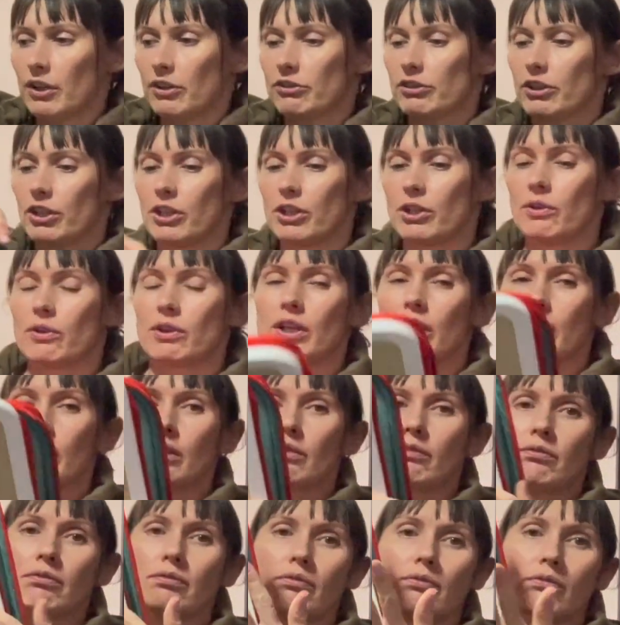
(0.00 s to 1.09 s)
So you
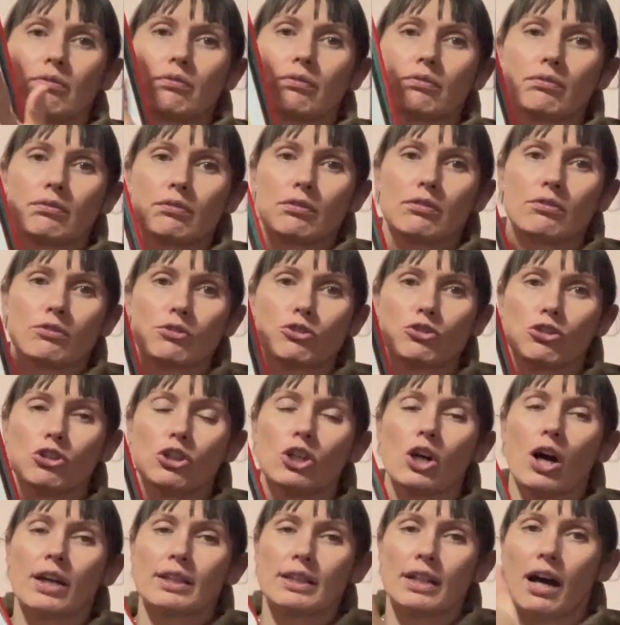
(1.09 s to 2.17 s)
can
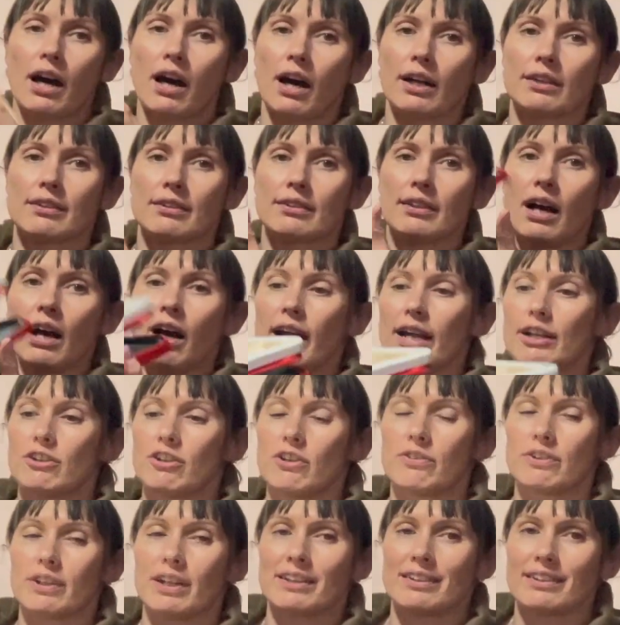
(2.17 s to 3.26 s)
draw on the hard side,
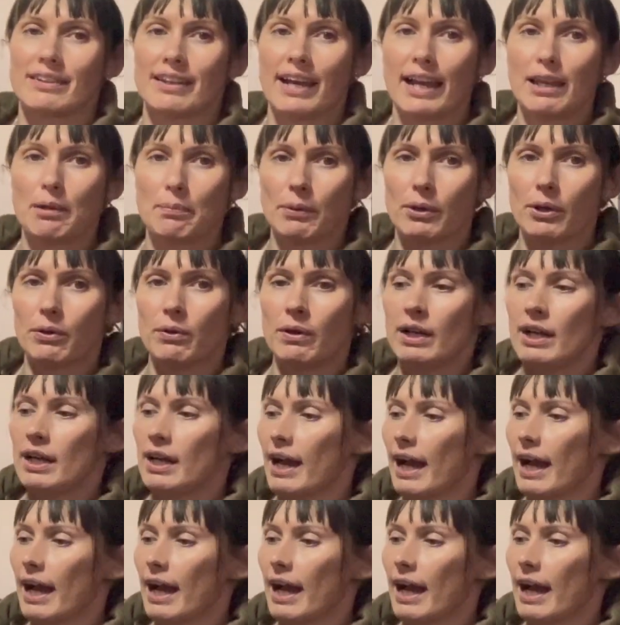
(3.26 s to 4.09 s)
use it as a table,